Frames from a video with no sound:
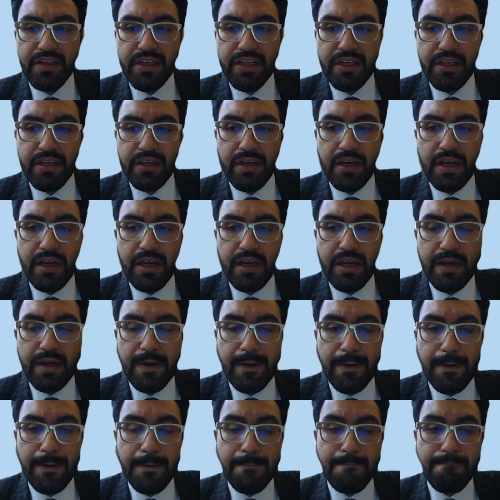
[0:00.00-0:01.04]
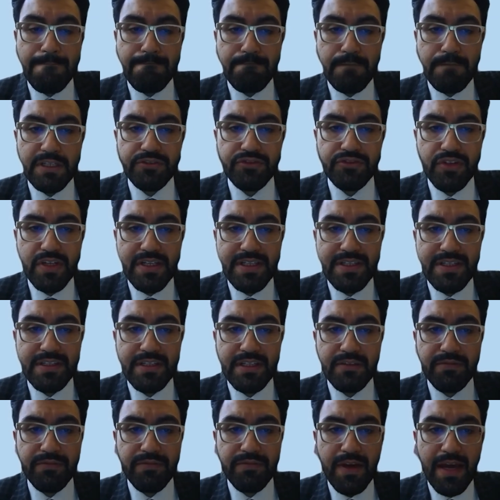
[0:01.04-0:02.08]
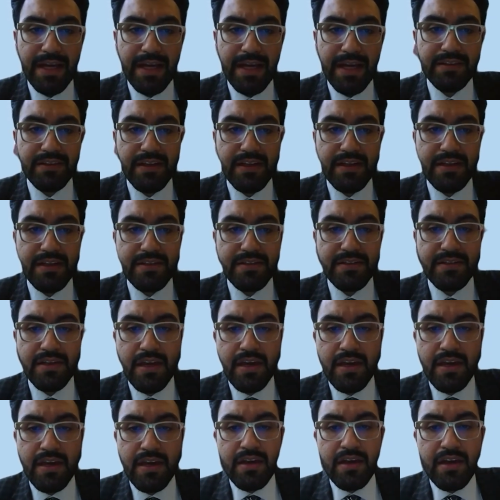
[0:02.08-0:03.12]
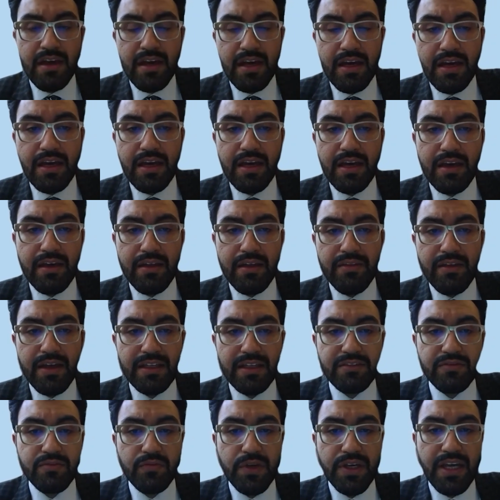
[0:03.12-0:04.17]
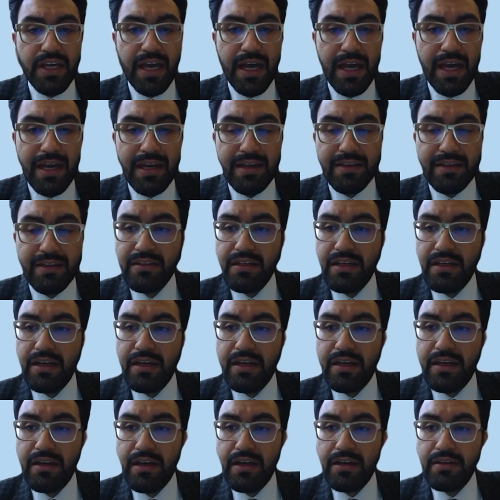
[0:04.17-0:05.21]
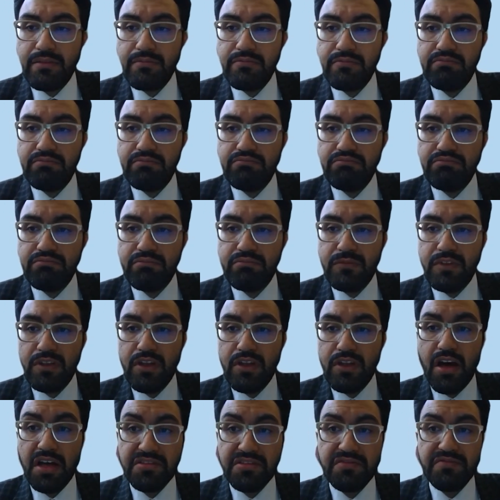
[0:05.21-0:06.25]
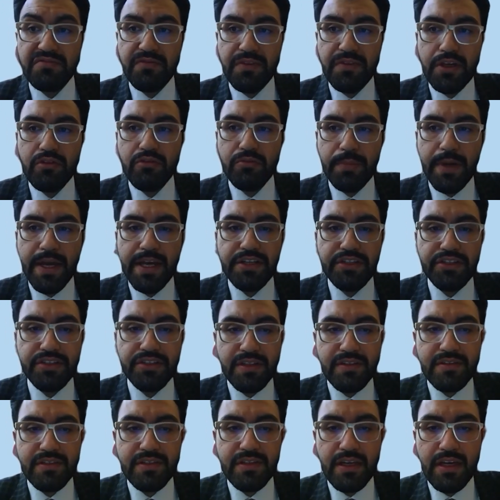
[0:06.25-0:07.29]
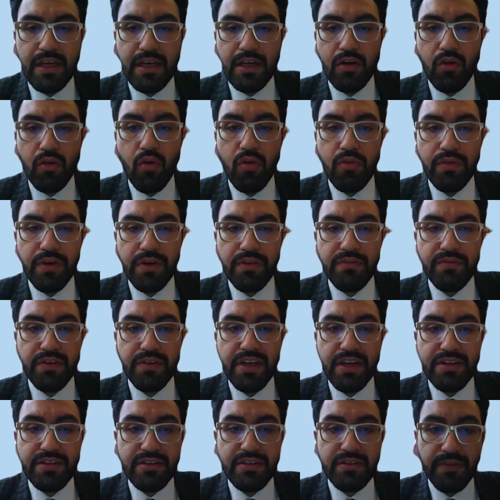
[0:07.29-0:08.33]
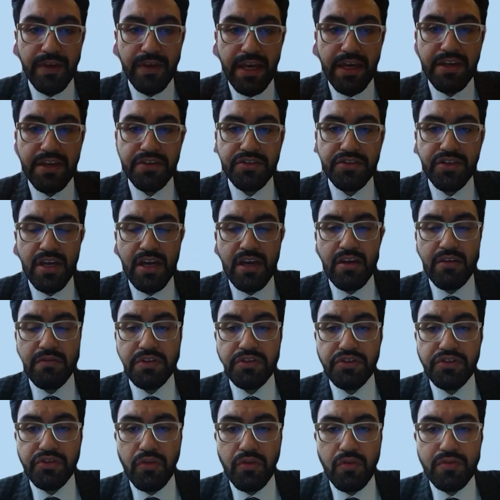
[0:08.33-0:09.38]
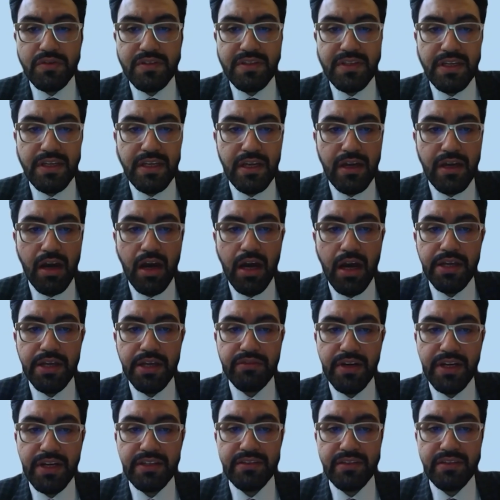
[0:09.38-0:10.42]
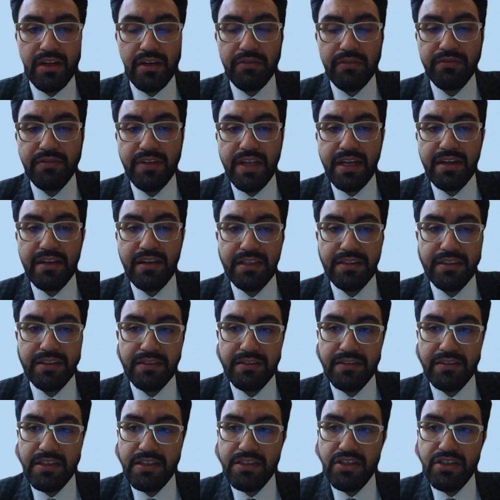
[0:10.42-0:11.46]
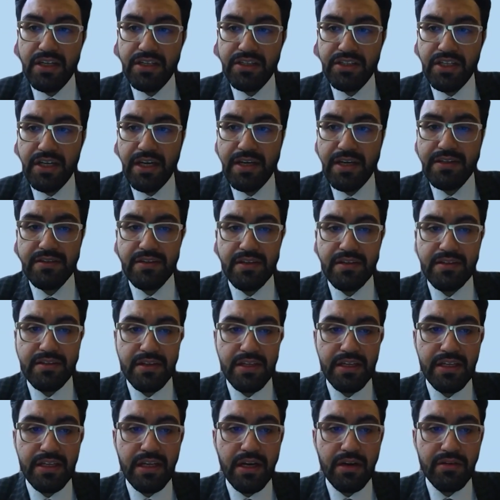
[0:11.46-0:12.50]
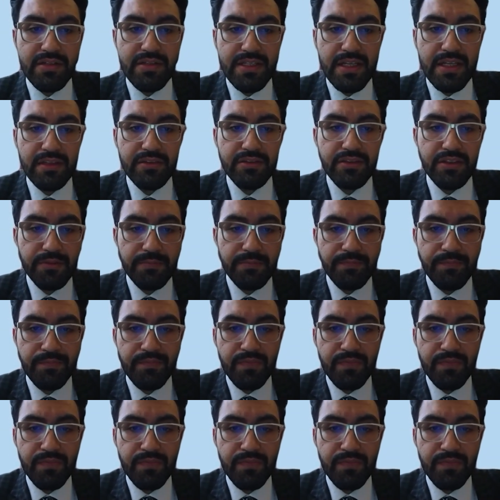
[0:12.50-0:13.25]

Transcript: The interesting fact is that we had not few patients over 3 years of age, which shows the high rate of neglected DDH cases in our center.